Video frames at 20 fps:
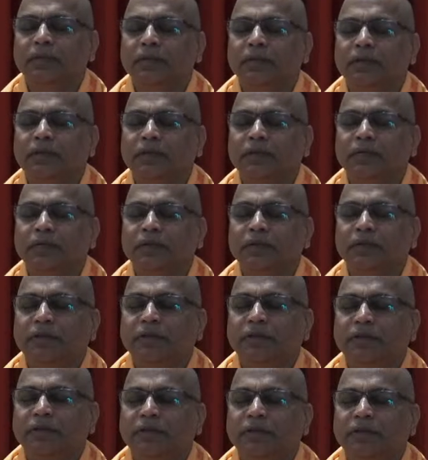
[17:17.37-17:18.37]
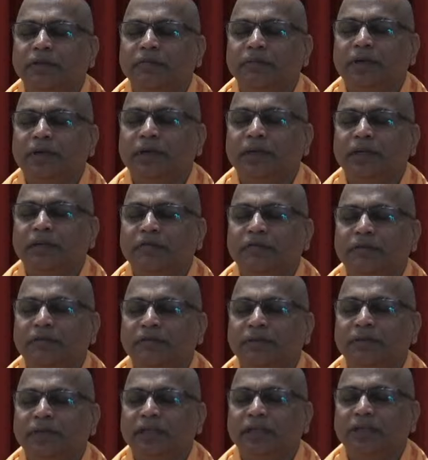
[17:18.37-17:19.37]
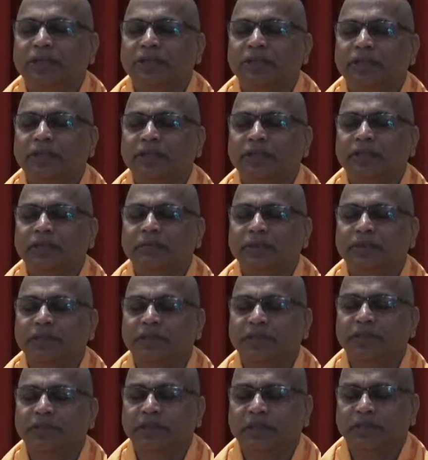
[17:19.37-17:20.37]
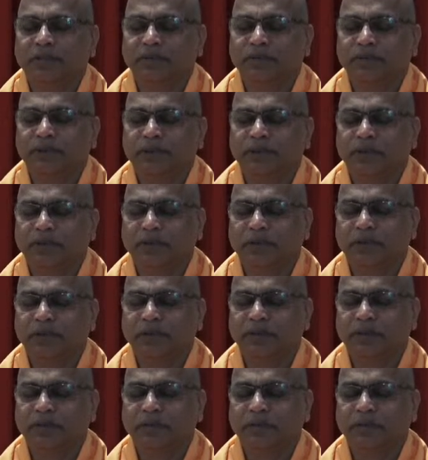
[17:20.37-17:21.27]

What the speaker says: Now withdraw your mind from the external material world